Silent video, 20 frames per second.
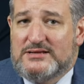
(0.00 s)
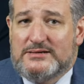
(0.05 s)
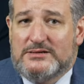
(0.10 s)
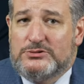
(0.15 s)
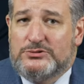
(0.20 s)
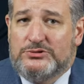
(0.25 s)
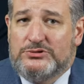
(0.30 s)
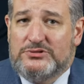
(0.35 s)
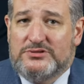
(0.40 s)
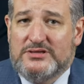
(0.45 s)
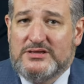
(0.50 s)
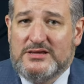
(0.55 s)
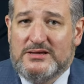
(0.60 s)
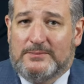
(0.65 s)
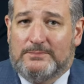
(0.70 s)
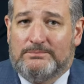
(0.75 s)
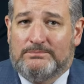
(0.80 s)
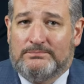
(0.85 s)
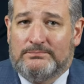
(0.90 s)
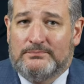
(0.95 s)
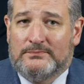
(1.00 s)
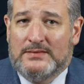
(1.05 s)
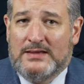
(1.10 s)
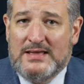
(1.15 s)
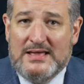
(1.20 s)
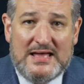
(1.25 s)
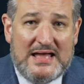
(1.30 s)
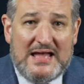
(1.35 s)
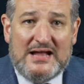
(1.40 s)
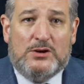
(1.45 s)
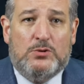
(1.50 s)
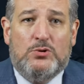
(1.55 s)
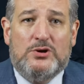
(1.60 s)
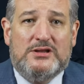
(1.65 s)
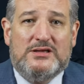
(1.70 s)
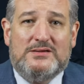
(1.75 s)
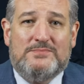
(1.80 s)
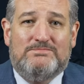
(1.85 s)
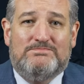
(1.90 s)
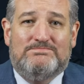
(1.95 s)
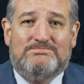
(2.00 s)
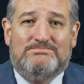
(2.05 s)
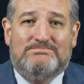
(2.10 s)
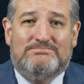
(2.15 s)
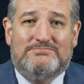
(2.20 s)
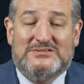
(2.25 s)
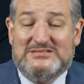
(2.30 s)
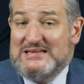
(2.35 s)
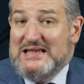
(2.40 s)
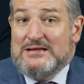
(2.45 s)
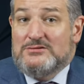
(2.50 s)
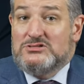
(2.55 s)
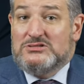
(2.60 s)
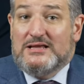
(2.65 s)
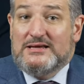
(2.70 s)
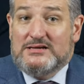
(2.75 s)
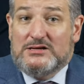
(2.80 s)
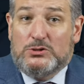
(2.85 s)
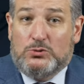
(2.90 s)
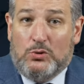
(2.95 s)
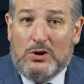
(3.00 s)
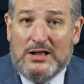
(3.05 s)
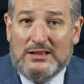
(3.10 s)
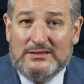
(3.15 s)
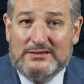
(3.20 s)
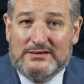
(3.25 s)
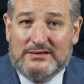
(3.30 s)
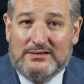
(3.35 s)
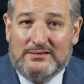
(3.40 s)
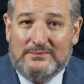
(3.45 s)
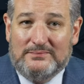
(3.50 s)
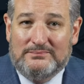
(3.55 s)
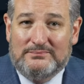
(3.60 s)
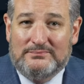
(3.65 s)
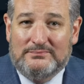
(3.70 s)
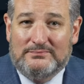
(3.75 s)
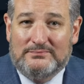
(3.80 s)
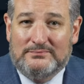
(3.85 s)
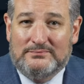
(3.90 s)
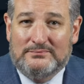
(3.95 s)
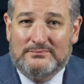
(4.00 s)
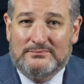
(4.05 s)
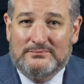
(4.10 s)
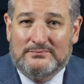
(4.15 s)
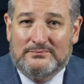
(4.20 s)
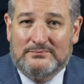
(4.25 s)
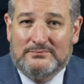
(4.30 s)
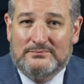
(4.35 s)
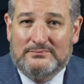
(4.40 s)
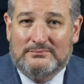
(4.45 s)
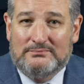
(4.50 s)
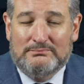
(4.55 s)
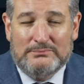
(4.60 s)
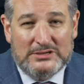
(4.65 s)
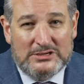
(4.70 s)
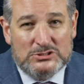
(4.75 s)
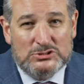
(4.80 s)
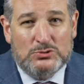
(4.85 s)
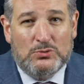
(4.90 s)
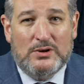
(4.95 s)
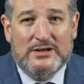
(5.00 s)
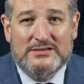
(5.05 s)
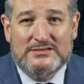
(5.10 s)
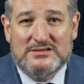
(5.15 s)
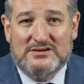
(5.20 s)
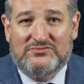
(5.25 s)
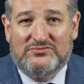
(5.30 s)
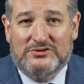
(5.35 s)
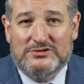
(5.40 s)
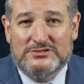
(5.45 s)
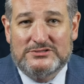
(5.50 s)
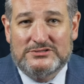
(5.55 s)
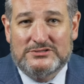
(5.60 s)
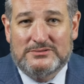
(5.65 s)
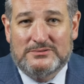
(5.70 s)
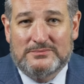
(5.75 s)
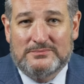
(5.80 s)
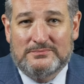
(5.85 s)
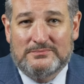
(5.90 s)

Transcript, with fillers: like a good thing. Equity sounds like equality, but it's quite different.